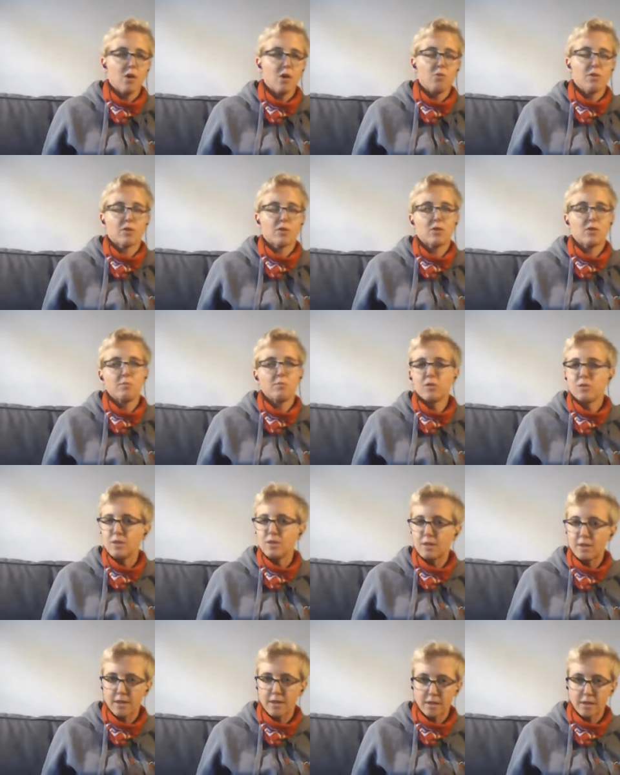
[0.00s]
we
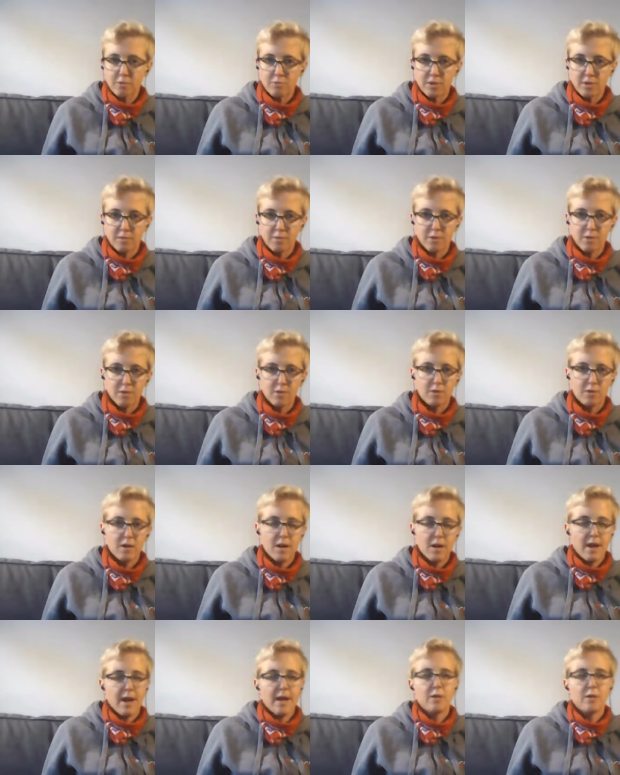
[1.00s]
communicate with you
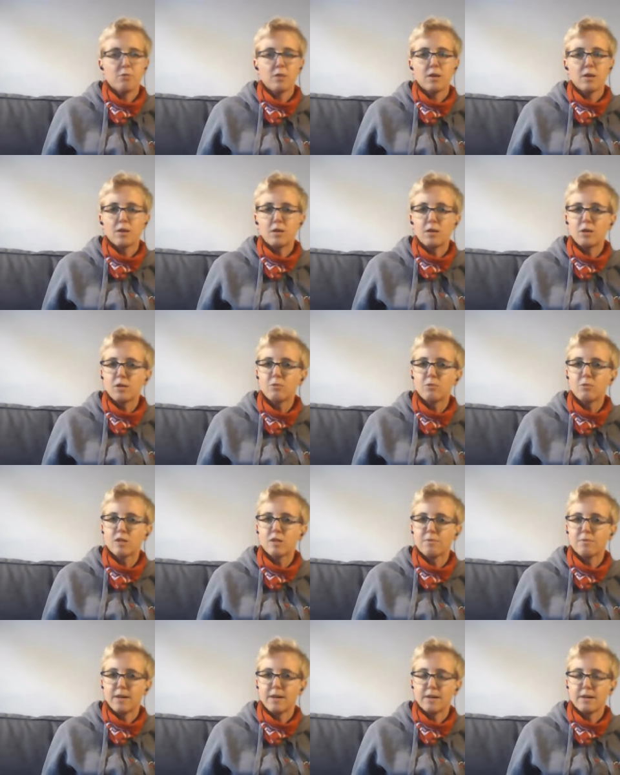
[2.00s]
and we
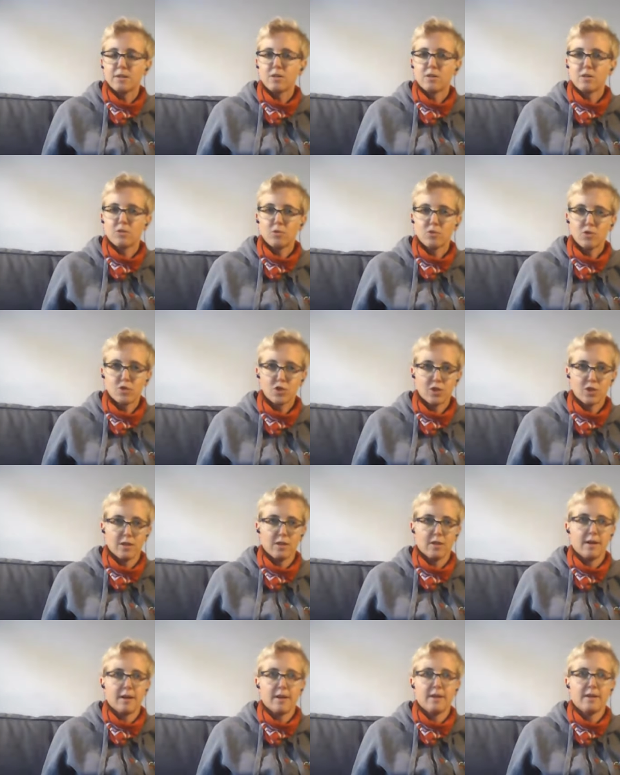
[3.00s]
always find
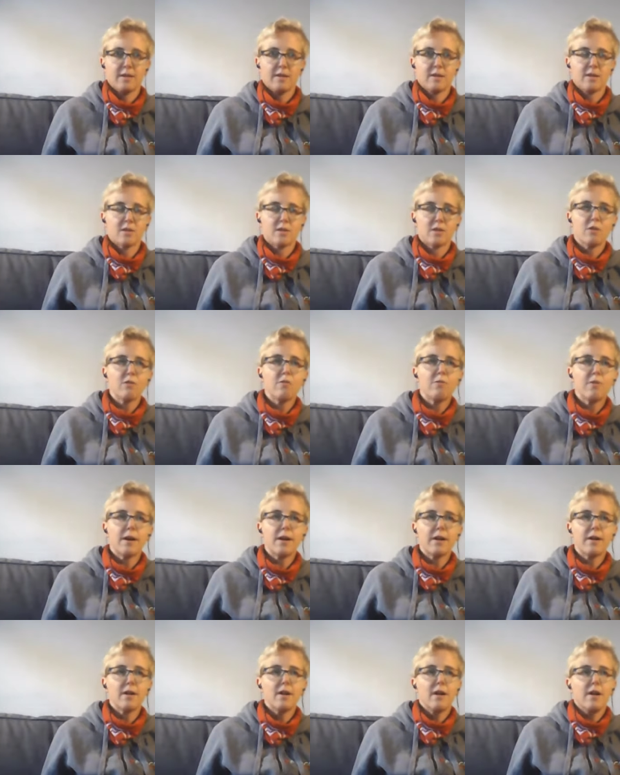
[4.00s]
solution and so
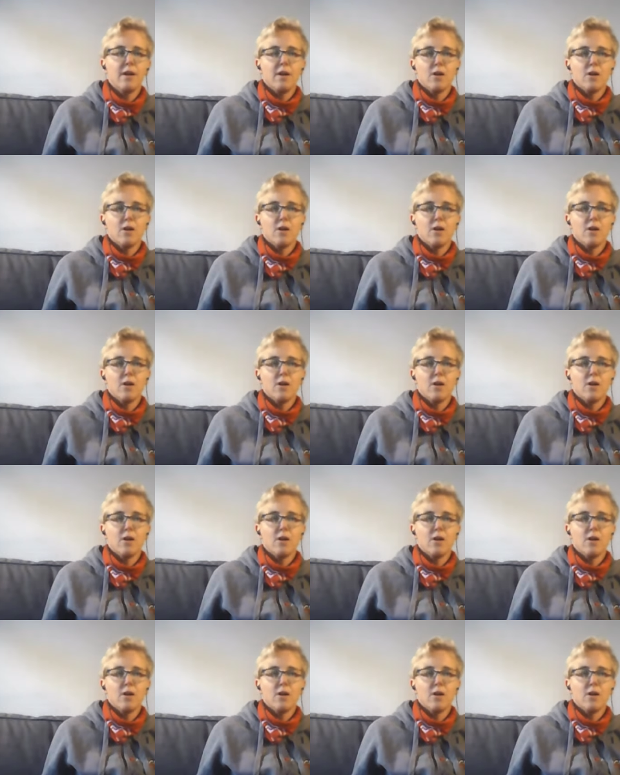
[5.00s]
far